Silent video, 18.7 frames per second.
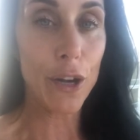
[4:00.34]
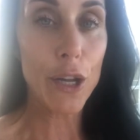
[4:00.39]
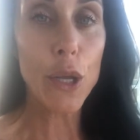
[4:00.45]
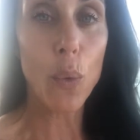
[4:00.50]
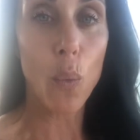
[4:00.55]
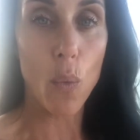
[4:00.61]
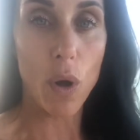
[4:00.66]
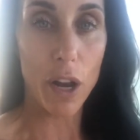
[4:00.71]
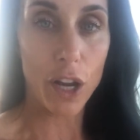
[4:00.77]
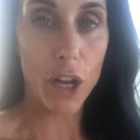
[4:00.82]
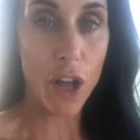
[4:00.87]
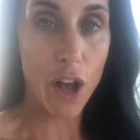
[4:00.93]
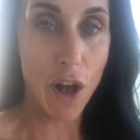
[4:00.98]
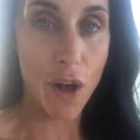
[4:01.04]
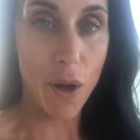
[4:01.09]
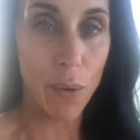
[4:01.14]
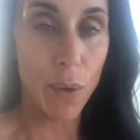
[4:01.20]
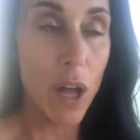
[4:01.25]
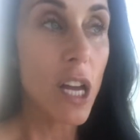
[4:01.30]
you want to
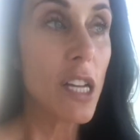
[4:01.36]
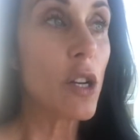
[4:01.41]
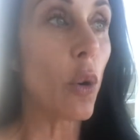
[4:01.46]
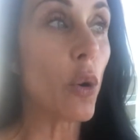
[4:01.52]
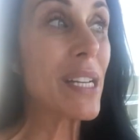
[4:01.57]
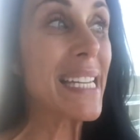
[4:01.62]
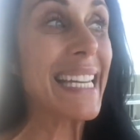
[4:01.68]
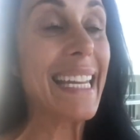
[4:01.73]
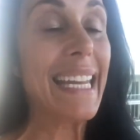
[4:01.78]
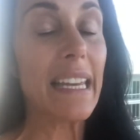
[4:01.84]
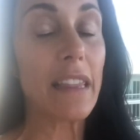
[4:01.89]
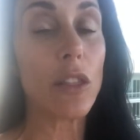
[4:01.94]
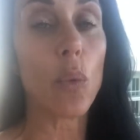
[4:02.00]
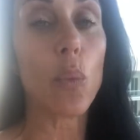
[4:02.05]
go or to get